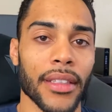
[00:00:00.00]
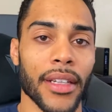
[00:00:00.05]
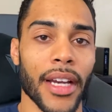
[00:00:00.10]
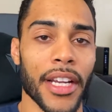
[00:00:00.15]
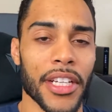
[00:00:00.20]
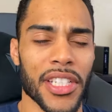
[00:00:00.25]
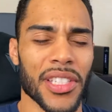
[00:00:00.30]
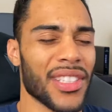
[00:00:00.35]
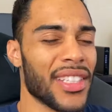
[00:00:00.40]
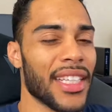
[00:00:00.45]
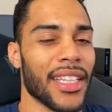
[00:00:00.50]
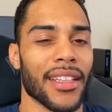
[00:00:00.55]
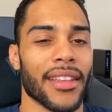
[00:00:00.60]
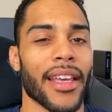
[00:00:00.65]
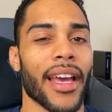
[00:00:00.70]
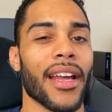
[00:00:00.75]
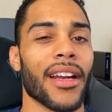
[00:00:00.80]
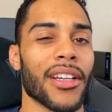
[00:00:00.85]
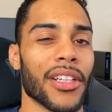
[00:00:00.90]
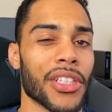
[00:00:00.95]
I just needed
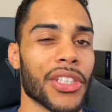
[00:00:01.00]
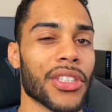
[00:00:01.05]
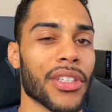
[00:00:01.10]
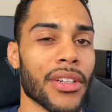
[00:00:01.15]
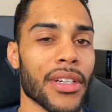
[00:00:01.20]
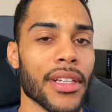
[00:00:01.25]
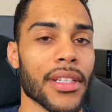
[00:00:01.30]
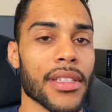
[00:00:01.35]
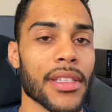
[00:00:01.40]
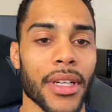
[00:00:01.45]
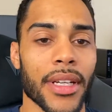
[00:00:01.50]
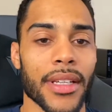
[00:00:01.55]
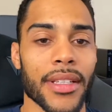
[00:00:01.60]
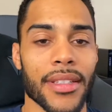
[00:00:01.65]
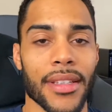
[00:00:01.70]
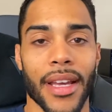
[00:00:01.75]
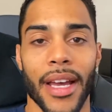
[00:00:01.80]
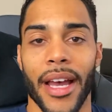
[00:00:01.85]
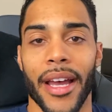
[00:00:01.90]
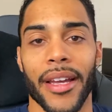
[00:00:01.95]
that assurance
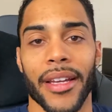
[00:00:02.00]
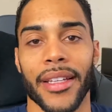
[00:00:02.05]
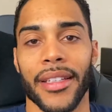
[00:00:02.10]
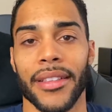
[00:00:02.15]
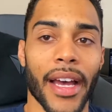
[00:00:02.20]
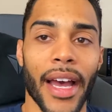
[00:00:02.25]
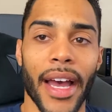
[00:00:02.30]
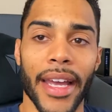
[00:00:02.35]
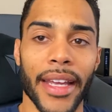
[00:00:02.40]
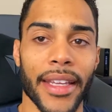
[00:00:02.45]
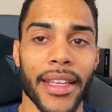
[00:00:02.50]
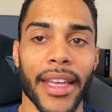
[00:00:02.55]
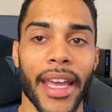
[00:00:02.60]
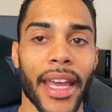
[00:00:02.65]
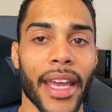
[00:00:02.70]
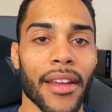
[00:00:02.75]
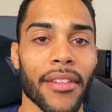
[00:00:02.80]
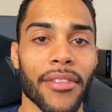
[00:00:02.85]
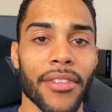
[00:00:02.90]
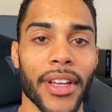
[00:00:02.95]
because I
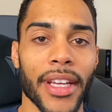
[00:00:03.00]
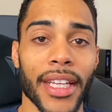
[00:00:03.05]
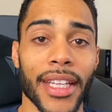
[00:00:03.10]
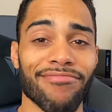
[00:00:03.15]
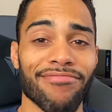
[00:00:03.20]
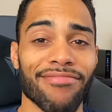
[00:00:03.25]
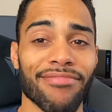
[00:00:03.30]
can't fake it.